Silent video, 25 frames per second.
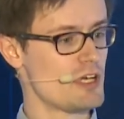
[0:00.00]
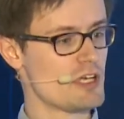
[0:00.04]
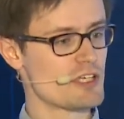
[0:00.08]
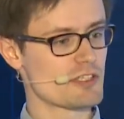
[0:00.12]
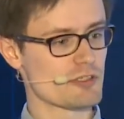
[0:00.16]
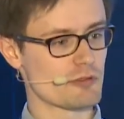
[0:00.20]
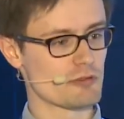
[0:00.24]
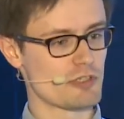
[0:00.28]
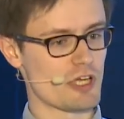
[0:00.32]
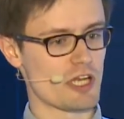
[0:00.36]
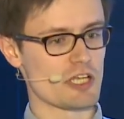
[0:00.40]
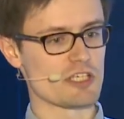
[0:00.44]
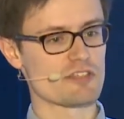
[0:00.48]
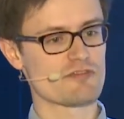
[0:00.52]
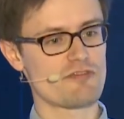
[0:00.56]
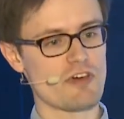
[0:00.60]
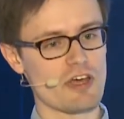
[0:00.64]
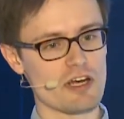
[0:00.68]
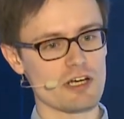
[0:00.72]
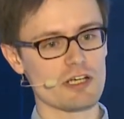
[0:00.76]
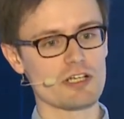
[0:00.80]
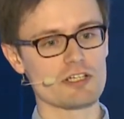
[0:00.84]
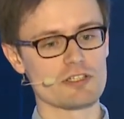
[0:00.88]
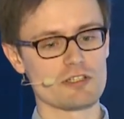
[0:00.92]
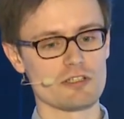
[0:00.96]
So there is
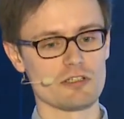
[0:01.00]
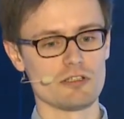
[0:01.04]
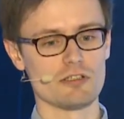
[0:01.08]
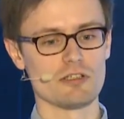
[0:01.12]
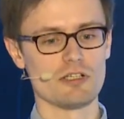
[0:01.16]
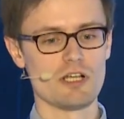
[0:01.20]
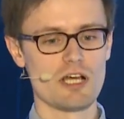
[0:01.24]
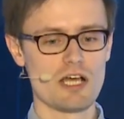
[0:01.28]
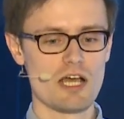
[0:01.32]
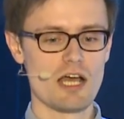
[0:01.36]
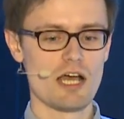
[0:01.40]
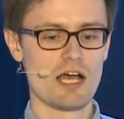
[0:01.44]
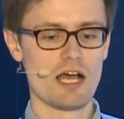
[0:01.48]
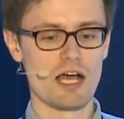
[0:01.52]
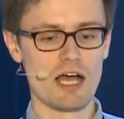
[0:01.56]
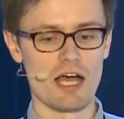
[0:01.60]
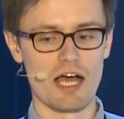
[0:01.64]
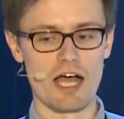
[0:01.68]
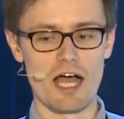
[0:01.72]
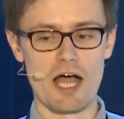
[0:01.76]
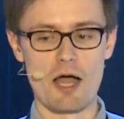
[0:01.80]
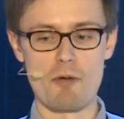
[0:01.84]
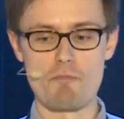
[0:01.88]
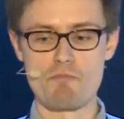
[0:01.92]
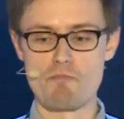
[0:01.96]
very little
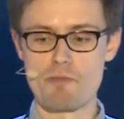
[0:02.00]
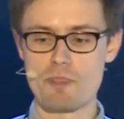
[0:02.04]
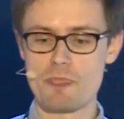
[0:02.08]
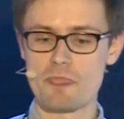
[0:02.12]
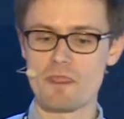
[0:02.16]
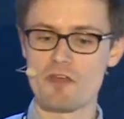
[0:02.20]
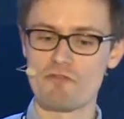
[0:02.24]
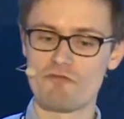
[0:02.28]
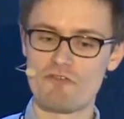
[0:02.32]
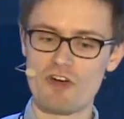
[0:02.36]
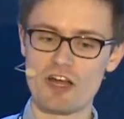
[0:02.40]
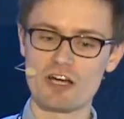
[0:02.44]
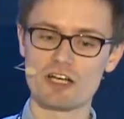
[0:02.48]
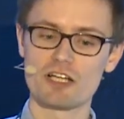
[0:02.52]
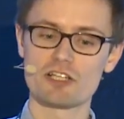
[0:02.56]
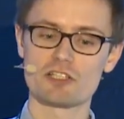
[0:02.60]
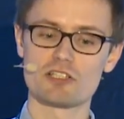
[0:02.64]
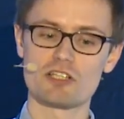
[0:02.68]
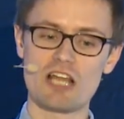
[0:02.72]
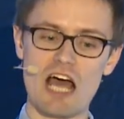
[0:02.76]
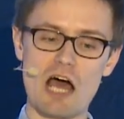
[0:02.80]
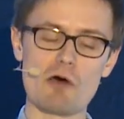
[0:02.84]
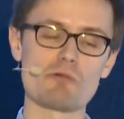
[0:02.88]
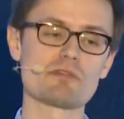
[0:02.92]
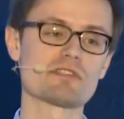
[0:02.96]

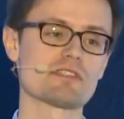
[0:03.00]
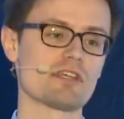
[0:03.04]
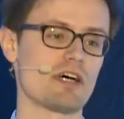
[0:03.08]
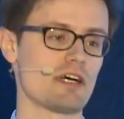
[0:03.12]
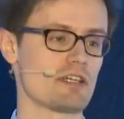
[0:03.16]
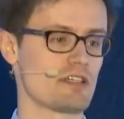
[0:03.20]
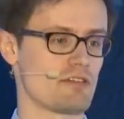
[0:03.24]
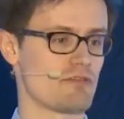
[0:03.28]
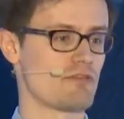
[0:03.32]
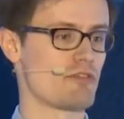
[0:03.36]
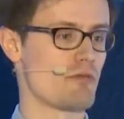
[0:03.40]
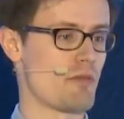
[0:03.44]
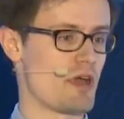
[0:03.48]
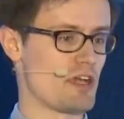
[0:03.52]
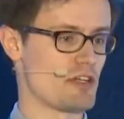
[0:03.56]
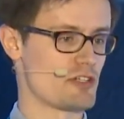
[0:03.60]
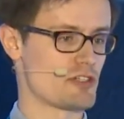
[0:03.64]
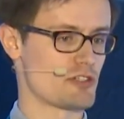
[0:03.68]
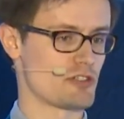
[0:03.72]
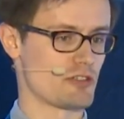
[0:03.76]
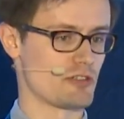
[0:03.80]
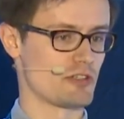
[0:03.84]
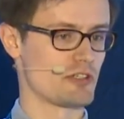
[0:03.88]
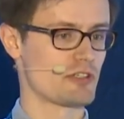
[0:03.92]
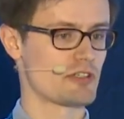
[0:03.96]
outside
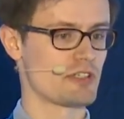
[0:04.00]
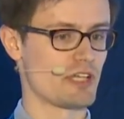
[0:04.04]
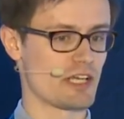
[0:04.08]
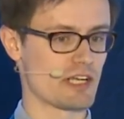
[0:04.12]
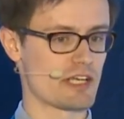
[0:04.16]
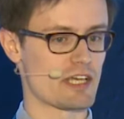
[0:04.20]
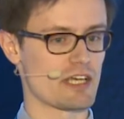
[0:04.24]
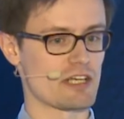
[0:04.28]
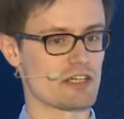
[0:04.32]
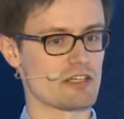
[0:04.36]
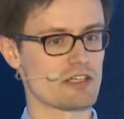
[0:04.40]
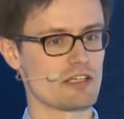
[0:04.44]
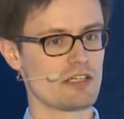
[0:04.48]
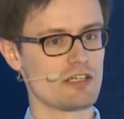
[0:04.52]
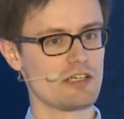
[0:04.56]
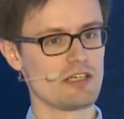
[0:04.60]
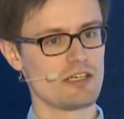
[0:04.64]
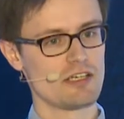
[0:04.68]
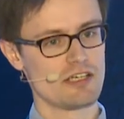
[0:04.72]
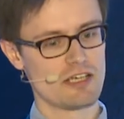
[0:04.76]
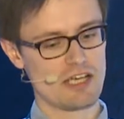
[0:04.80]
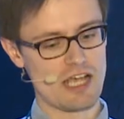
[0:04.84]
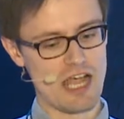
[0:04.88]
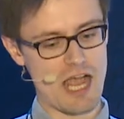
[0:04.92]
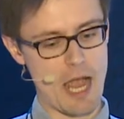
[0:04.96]
information that can
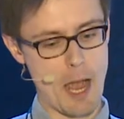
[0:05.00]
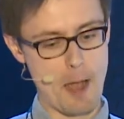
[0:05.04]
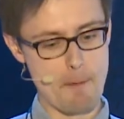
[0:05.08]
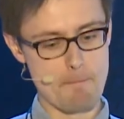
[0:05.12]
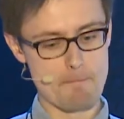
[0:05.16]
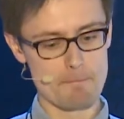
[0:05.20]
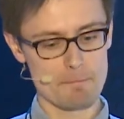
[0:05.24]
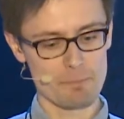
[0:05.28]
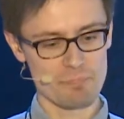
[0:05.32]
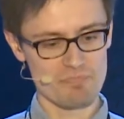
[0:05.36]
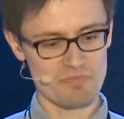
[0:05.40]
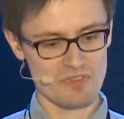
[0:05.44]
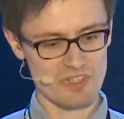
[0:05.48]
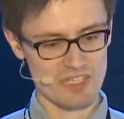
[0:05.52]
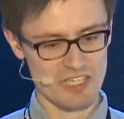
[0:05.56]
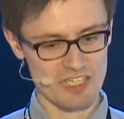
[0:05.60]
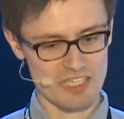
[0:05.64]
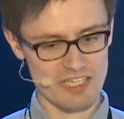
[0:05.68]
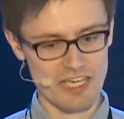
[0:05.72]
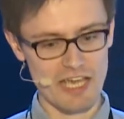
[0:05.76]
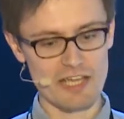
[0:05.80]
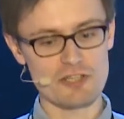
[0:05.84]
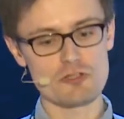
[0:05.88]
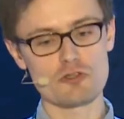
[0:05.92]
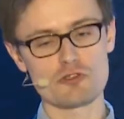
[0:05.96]

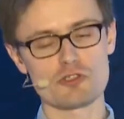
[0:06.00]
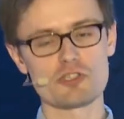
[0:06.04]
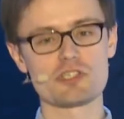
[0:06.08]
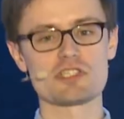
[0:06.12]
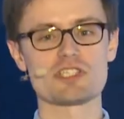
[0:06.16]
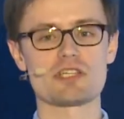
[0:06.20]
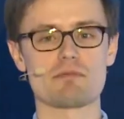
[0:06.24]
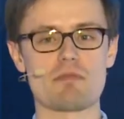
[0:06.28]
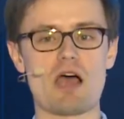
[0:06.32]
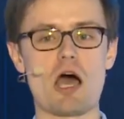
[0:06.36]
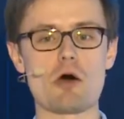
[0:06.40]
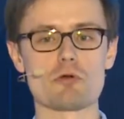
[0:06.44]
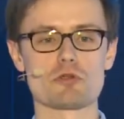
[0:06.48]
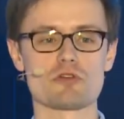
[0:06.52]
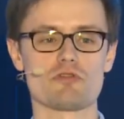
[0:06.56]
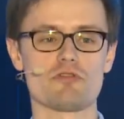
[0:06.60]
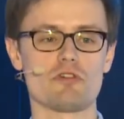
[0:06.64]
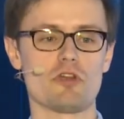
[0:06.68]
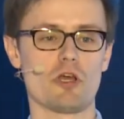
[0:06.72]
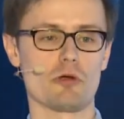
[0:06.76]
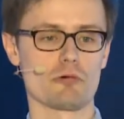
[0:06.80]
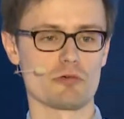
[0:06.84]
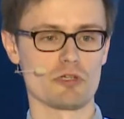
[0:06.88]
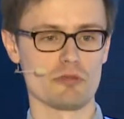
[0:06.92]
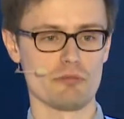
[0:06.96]
get your system out of a
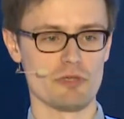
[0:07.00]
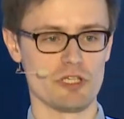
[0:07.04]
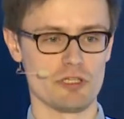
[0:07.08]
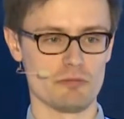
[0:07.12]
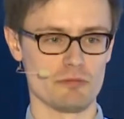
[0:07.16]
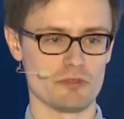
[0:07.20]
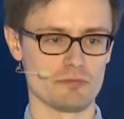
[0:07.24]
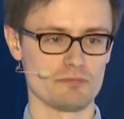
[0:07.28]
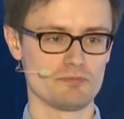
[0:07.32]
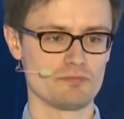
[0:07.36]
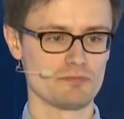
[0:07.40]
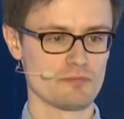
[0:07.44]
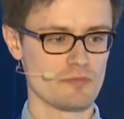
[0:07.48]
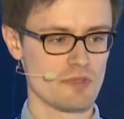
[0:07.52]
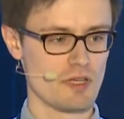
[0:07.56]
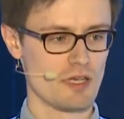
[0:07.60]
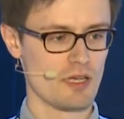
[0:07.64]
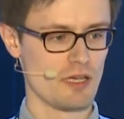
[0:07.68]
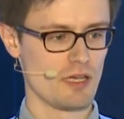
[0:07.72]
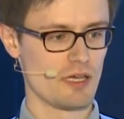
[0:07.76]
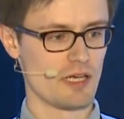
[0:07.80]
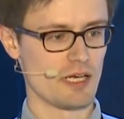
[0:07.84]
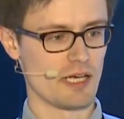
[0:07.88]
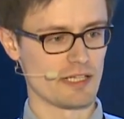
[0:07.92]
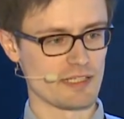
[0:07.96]
local minimum,
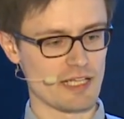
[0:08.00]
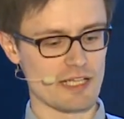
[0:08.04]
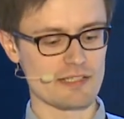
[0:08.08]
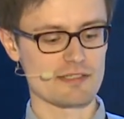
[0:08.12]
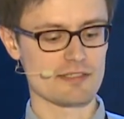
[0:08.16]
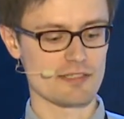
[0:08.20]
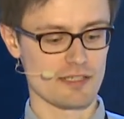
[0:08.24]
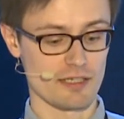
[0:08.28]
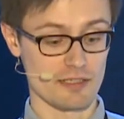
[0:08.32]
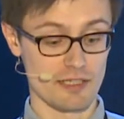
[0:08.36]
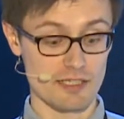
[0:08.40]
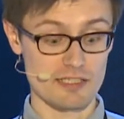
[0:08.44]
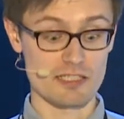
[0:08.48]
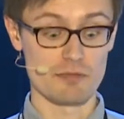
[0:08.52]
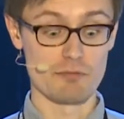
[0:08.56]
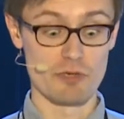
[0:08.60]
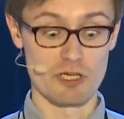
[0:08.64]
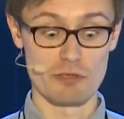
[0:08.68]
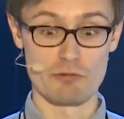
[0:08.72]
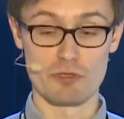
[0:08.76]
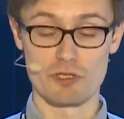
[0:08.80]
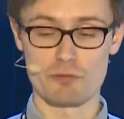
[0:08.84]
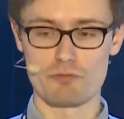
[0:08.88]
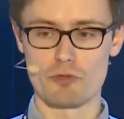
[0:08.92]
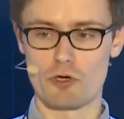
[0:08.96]
and that's a
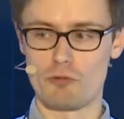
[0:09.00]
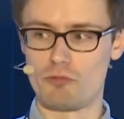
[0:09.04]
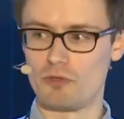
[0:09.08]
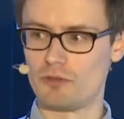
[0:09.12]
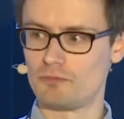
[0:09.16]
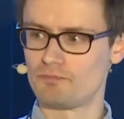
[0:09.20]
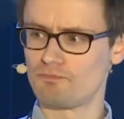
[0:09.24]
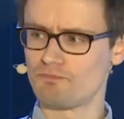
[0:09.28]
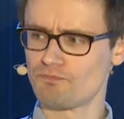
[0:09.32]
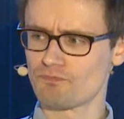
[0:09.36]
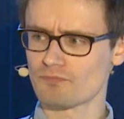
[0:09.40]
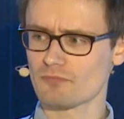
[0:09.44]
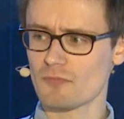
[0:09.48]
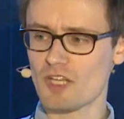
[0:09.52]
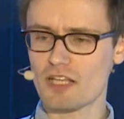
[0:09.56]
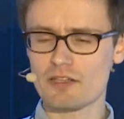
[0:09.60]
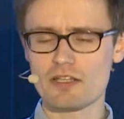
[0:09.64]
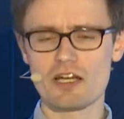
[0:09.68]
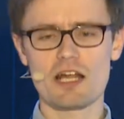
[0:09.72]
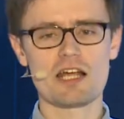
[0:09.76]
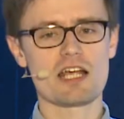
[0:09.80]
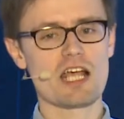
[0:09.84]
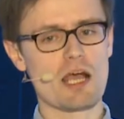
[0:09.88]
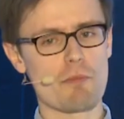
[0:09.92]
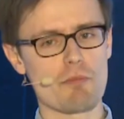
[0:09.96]
big problem. And
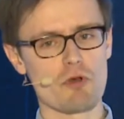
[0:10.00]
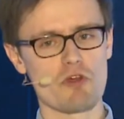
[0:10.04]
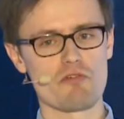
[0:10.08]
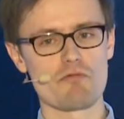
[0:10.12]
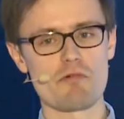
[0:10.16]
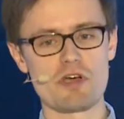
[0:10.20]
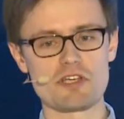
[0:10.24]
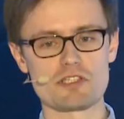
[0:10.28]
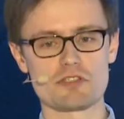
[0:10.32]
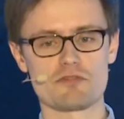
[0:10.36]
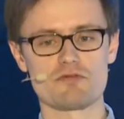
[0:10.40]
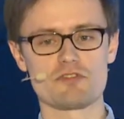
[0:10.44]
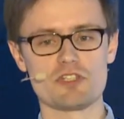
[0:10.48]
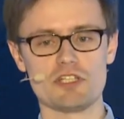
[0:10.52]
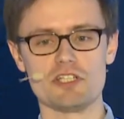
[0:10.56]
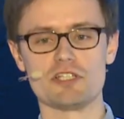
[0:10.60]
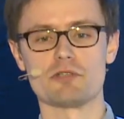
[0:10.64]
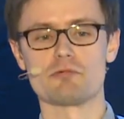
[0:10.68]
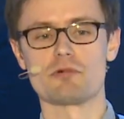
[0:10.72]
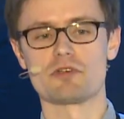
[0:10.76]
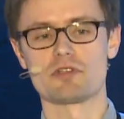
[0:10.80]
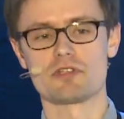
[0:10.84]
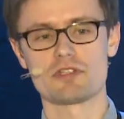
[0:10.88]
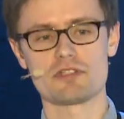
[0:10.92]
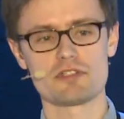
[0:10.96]
there are a couple of ways of dealing
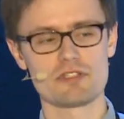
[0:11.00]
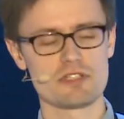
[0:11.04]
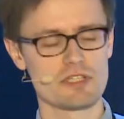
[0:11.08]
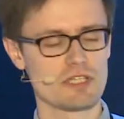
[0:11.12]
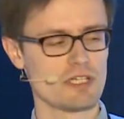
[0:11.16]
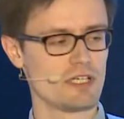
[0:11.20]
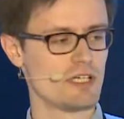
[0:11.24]
with it.